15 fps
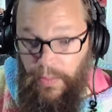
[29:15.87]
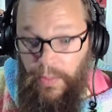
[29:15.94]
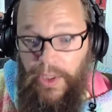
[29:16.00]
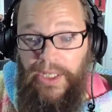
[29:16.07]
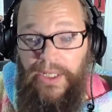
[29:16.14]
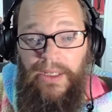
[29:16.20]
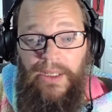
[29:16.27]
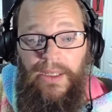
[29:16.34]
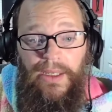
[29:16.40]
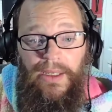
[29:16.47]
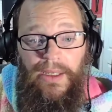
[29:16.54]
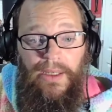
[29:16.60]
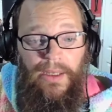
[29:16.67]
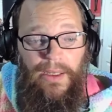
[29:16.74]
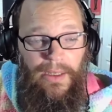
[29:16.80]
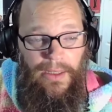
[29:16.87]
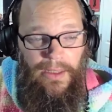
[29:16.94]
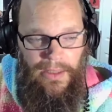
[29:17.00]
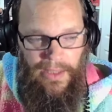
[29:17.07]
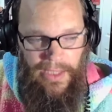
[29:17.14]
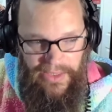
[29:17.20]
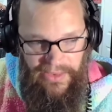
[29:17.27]
One,
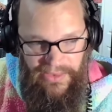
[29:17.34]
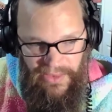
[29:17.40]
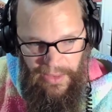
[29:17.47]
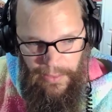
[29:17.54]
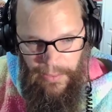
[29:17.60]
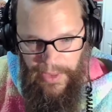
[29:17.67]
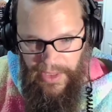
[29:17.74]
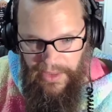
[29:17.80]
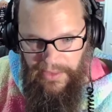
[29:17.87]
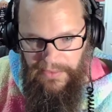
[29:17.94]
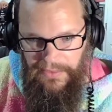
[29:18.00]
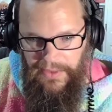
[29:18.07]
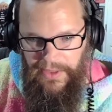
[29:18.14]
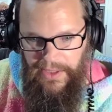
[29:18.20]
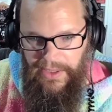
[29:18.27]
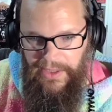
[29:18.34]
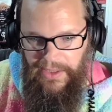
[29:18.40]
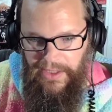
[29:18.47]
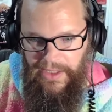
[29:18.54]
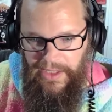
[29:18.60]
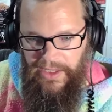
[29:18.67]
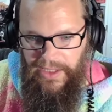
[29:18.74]
let's get rid of
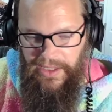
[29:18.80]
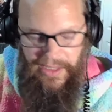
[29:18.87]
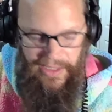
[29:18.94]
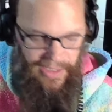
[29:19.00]
Nick